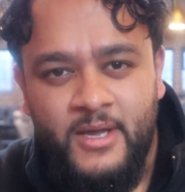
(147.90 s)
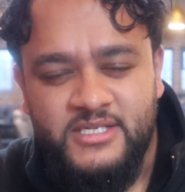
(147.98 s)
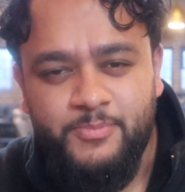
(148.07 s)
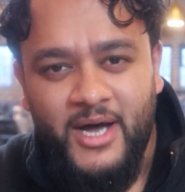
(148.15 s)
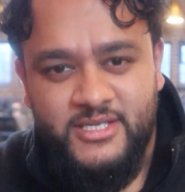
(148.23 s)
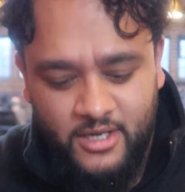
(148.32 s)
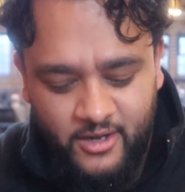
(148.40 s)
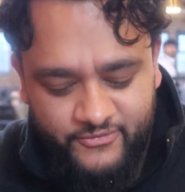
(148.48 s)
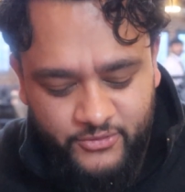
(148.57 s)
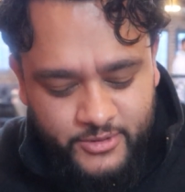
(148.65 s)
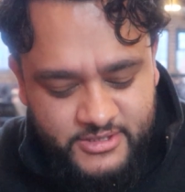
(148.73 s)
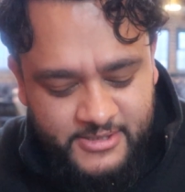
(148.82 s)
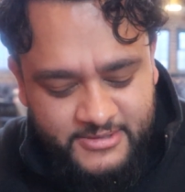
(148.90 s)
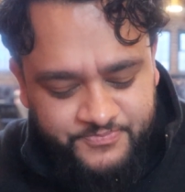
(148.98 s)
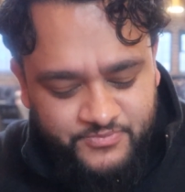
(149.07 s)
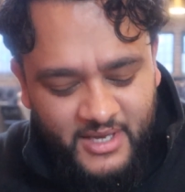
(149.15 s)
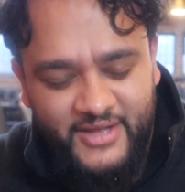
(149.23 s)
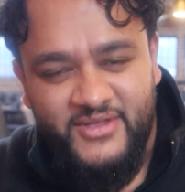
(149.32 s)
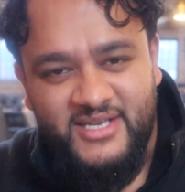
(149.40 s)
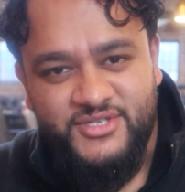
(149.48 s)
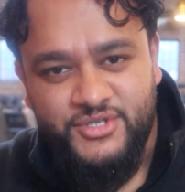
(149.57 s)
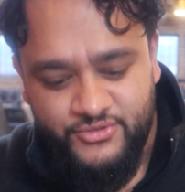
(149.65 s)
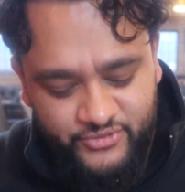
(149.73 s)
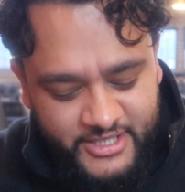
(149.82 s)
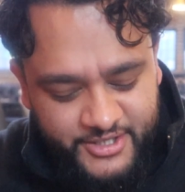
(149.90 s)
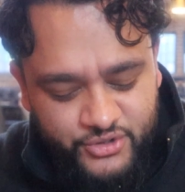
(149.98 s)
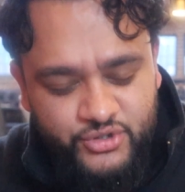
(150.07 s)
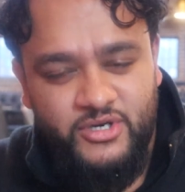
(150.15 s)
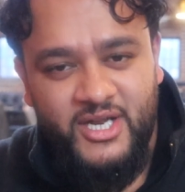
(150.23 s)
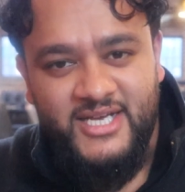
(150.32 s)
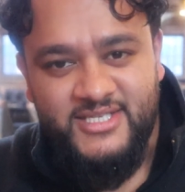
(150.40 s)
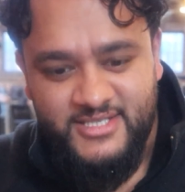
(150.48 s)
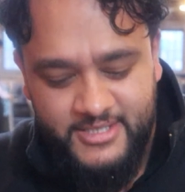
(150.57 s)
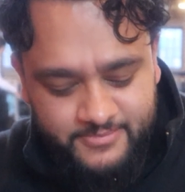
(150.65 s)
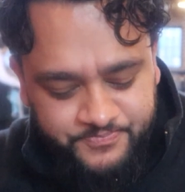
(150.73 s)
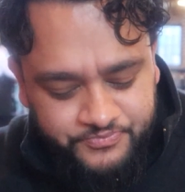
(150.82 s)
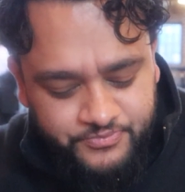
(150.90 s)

spice afterwards, and this just really neutralizes it.